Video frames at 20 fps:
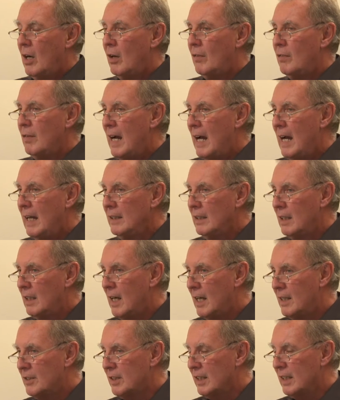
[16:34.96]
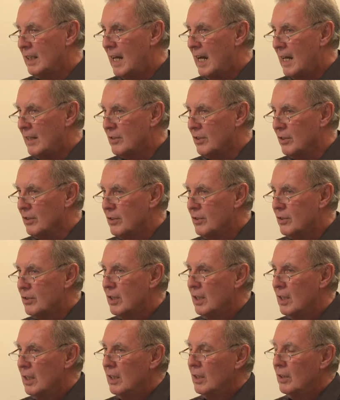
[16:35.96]
of analysing hazards
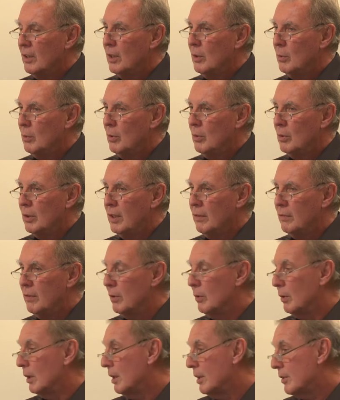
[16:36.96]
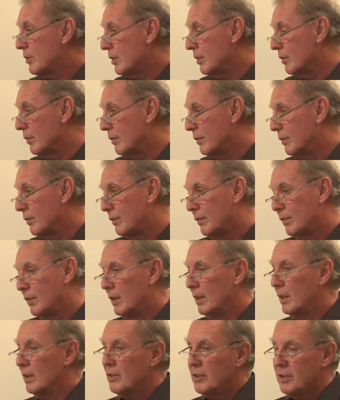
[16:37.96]
that will give you a list of
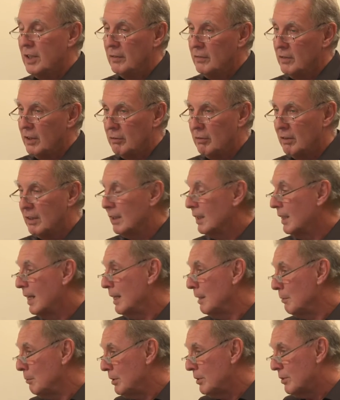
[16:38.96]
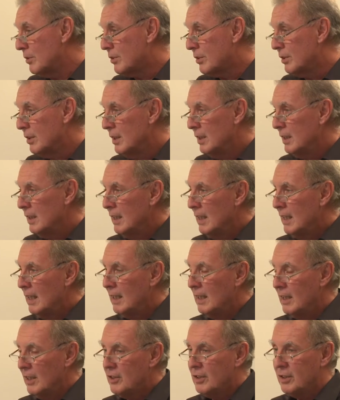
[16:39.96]
safety critical elements, a
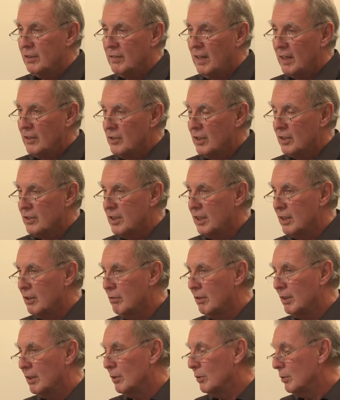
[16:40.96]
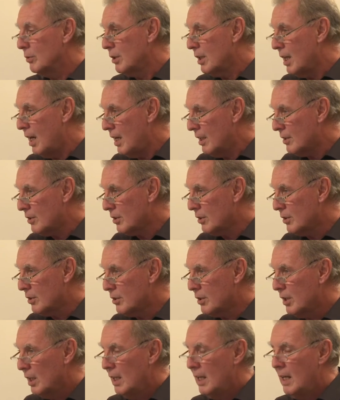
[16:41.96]
list of HSE critical tasks.